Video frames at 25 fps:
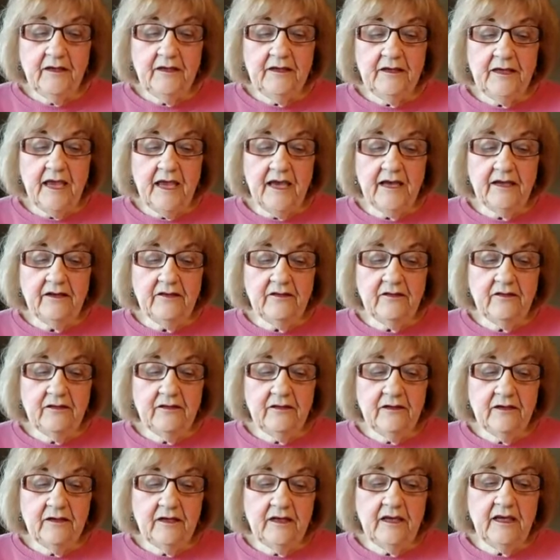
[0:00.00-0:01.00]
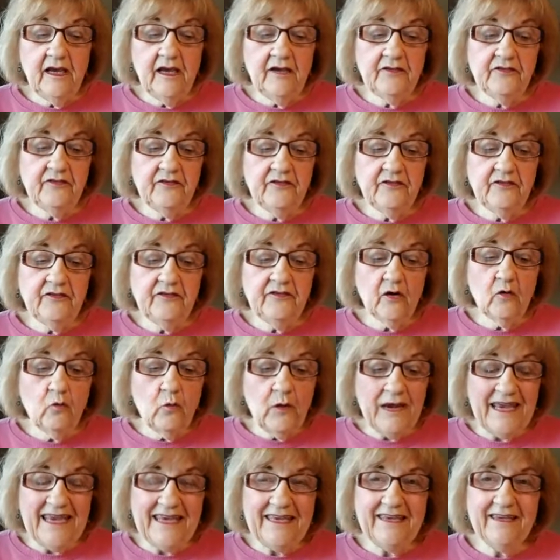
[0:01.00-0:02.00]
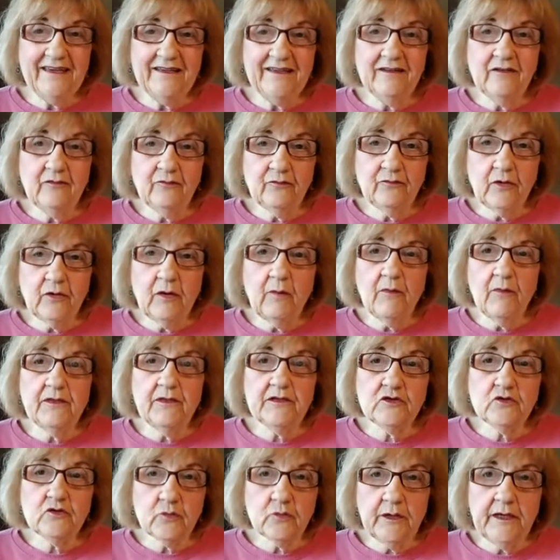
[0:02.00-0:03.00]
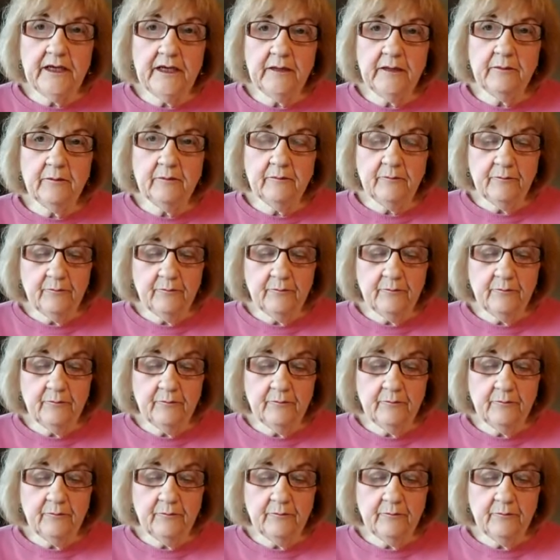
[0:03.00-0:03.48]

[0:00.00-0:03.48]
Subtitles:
Yet he has not awakened from the dream.